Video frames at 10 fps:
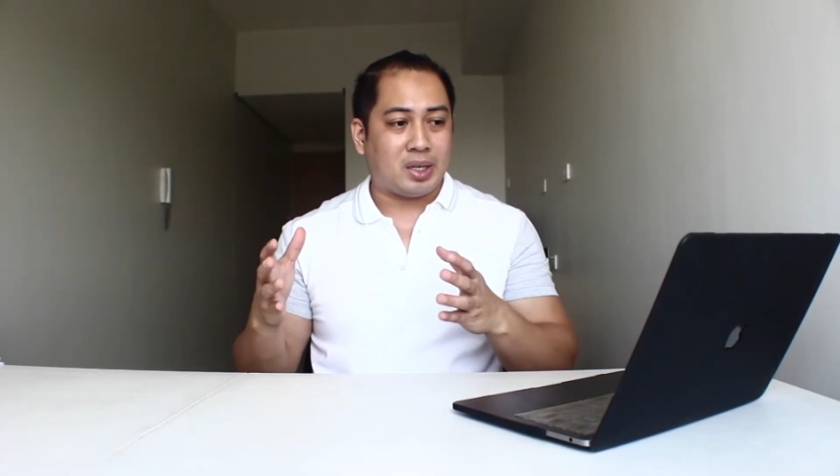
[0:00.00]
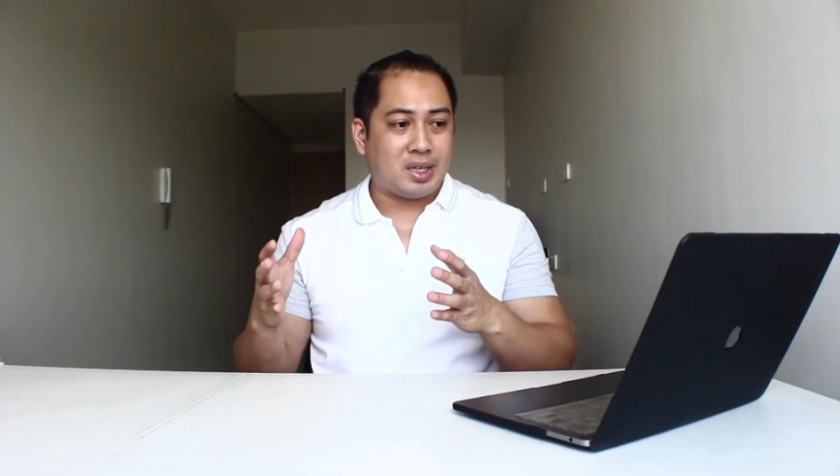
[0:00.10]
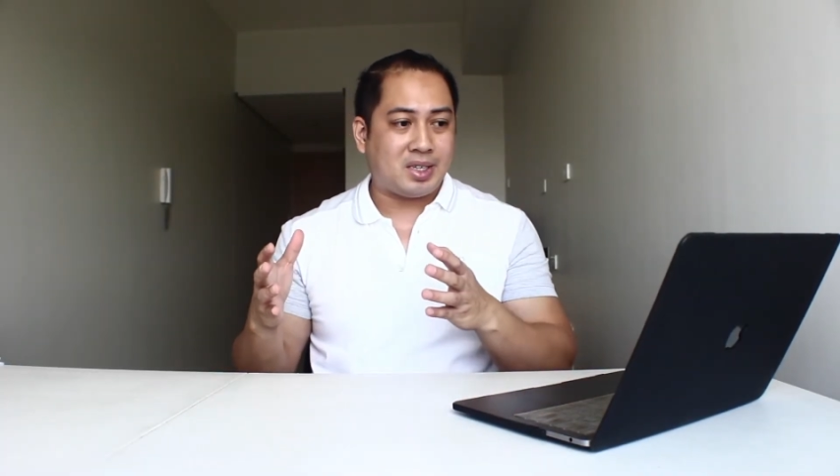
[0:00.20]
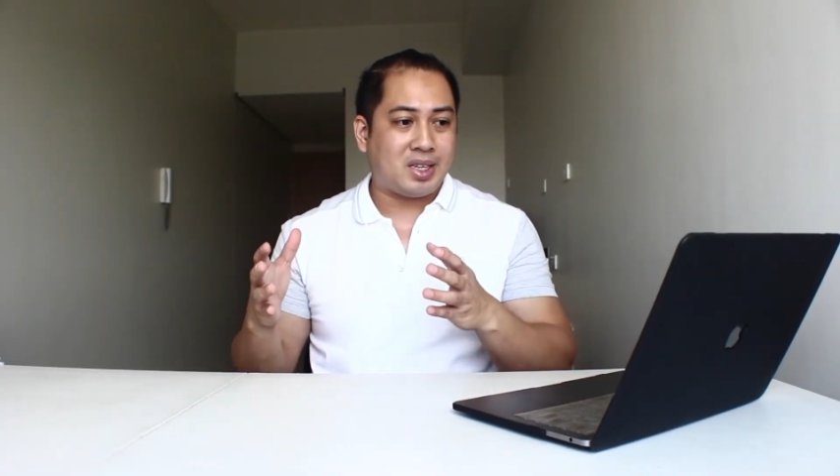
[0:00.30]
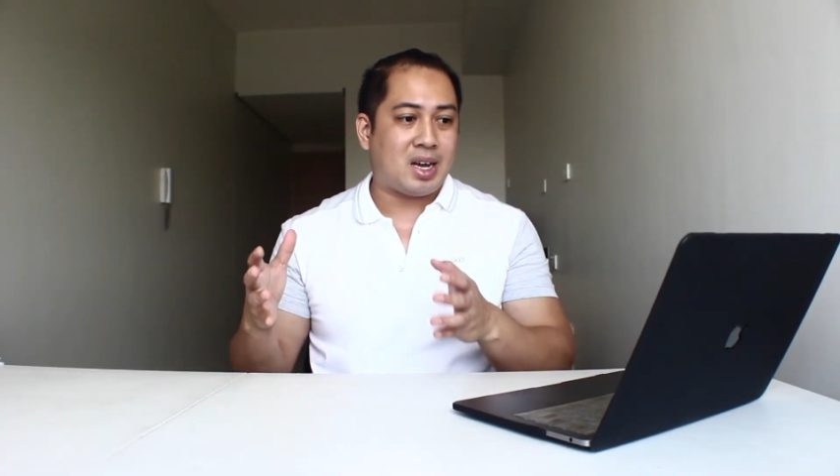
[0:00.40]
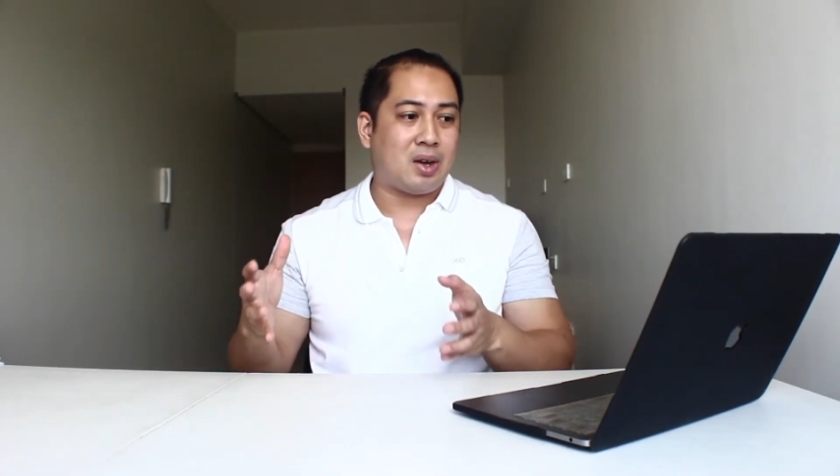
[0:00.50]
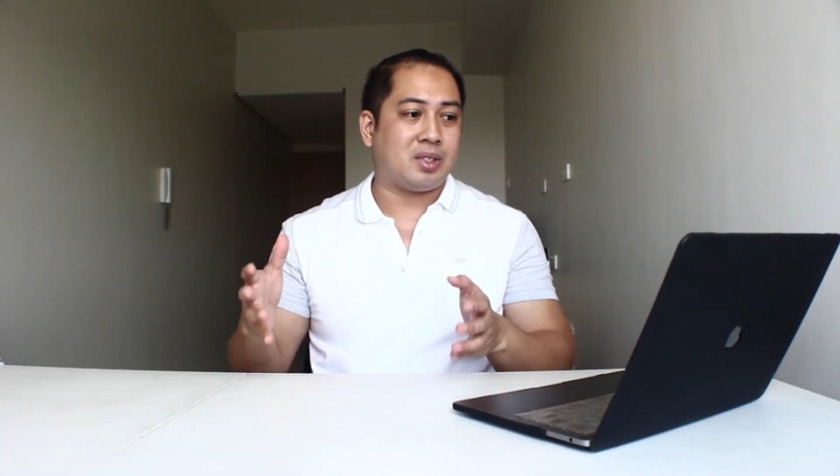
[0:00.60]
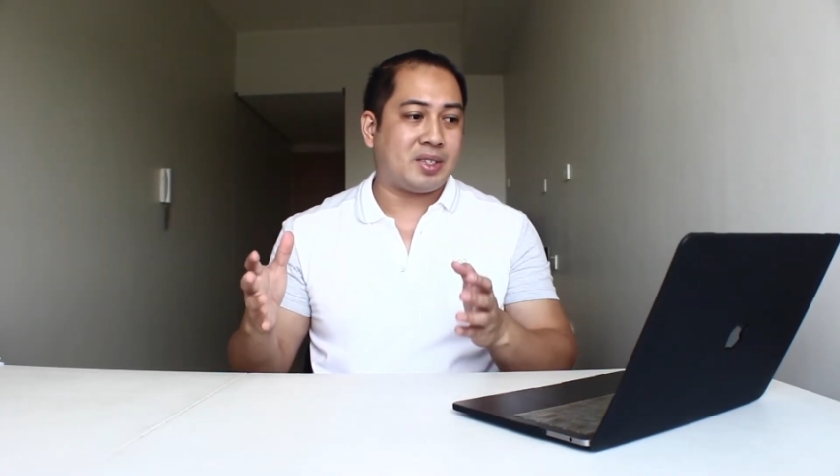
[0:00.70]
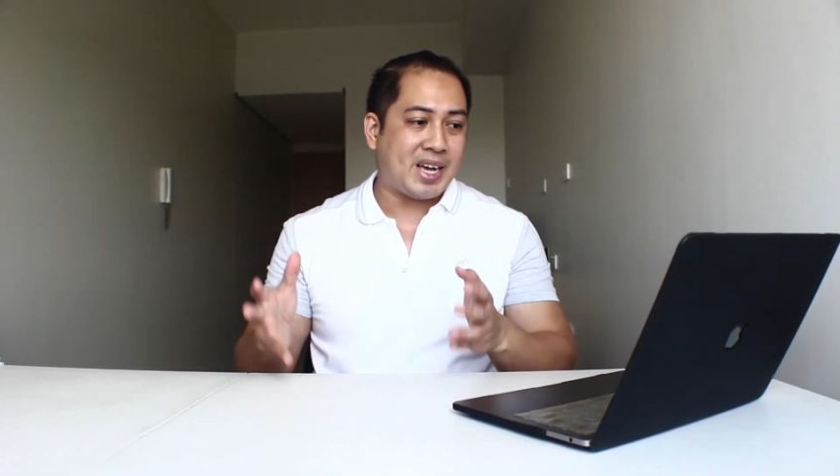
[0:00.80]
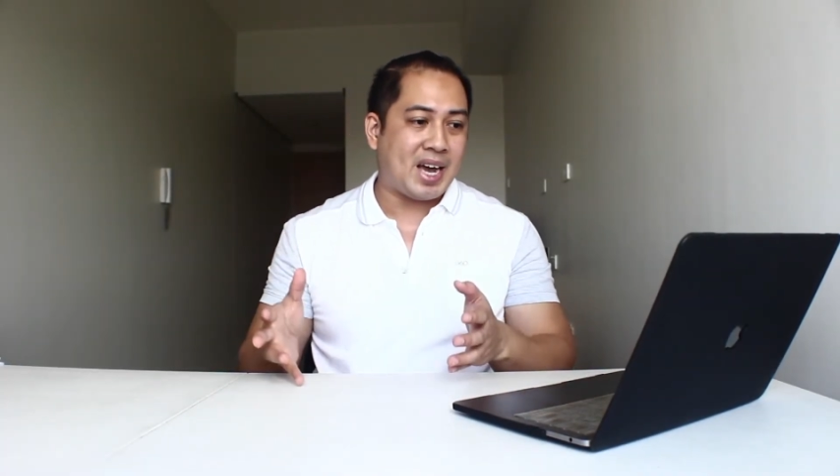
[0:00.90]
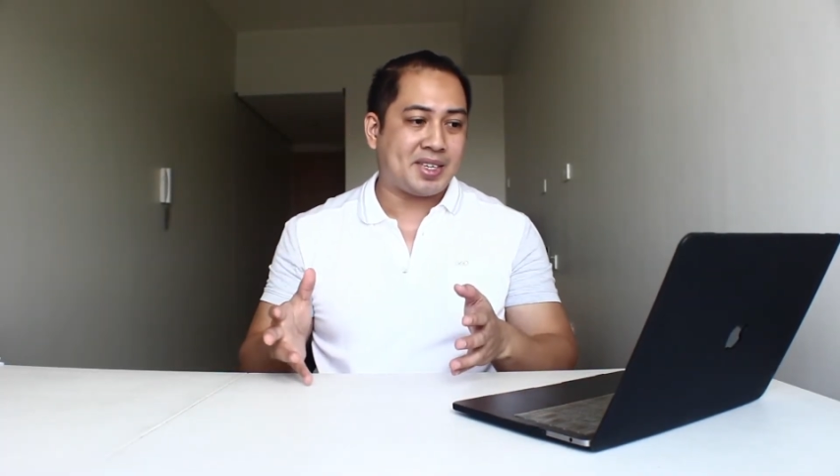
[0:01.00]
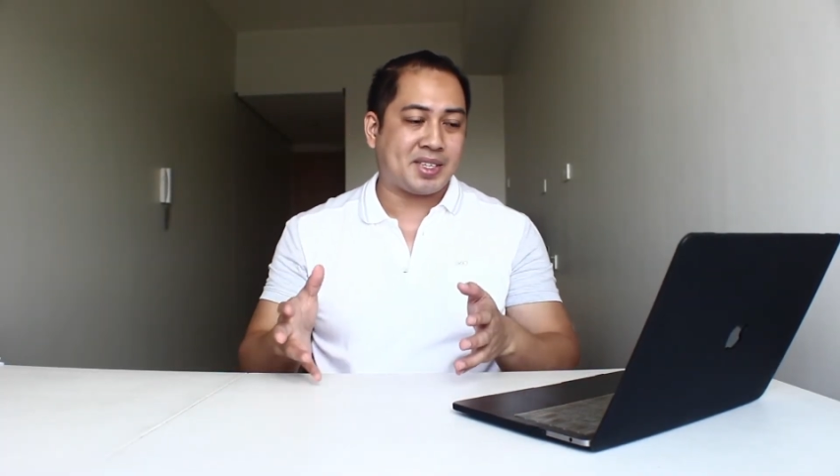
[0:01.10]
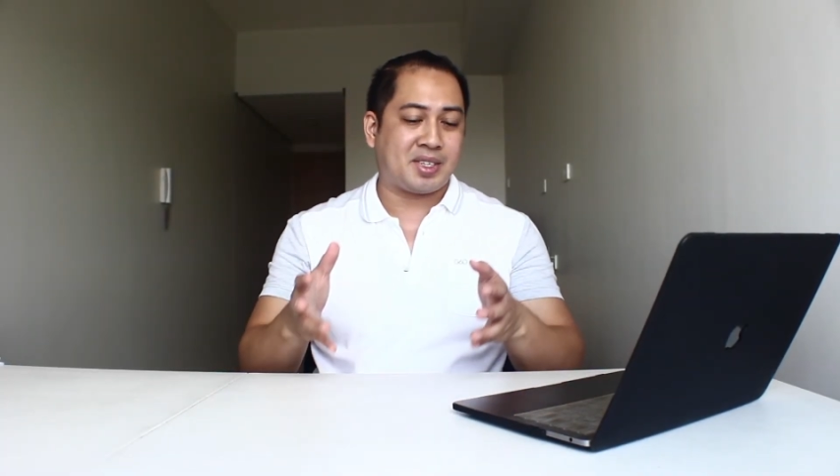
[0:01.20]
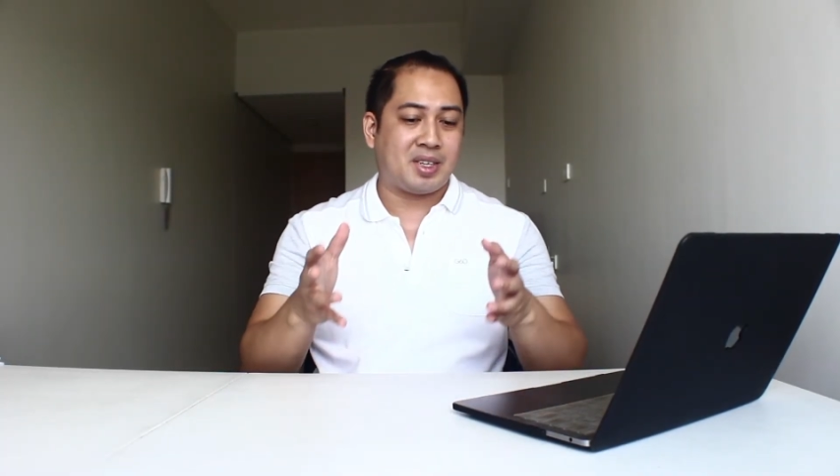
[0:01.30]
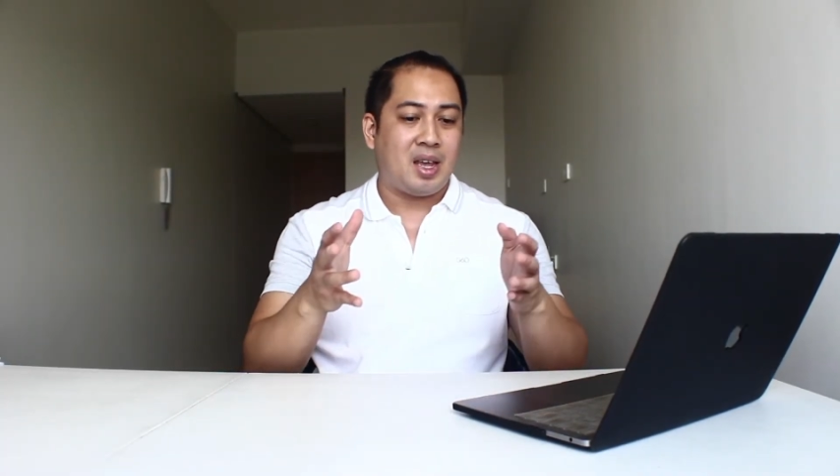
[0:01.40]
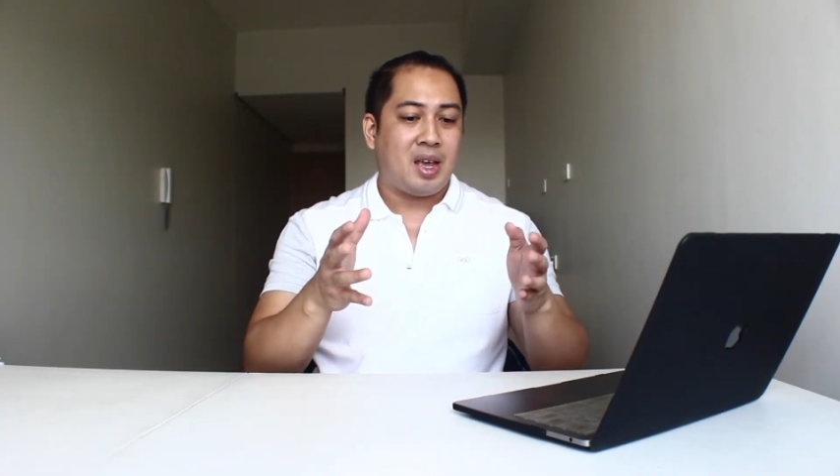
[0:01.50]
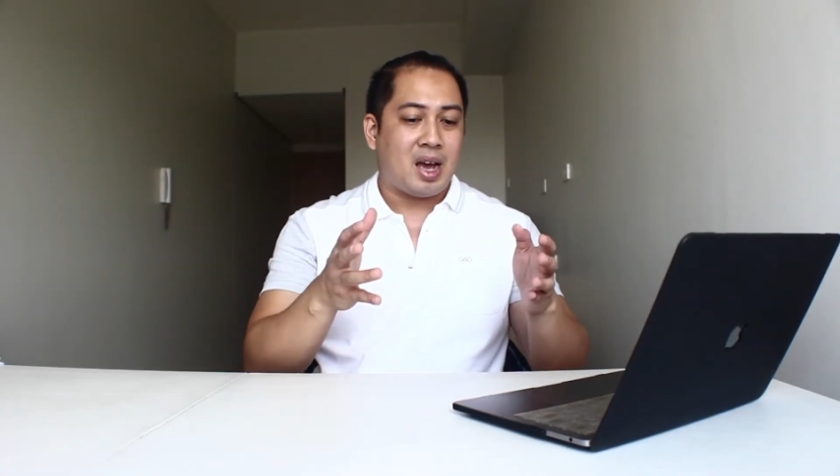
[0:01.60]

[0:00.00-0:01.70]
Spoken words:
list down tasks